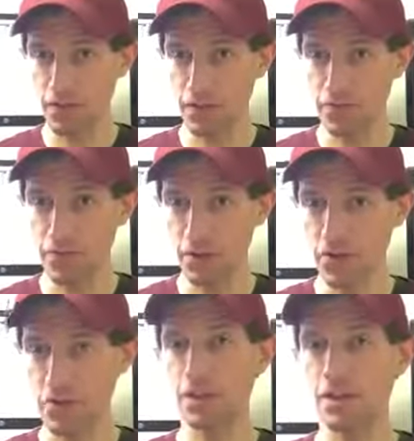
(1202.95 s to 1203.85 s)
of
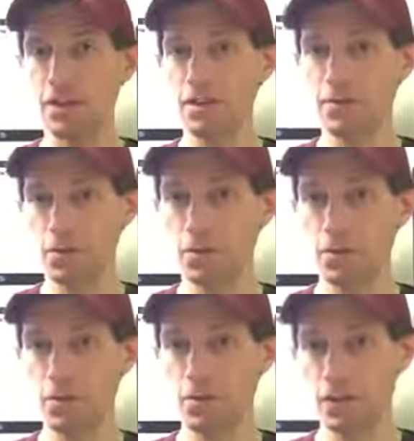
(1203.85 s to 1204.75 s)
protein, of 2
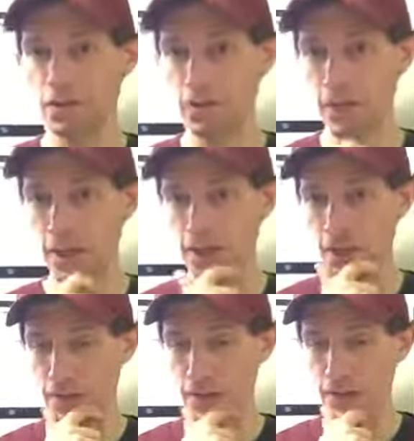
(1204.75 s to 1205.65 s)
proteins from
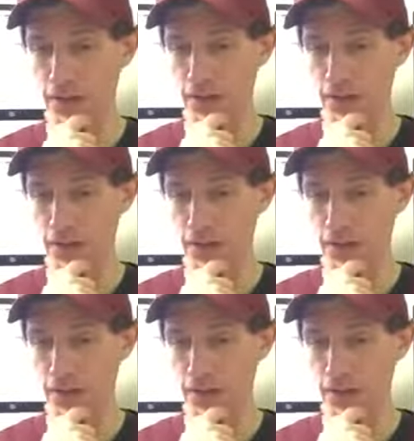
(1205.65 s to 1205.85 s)
HIV.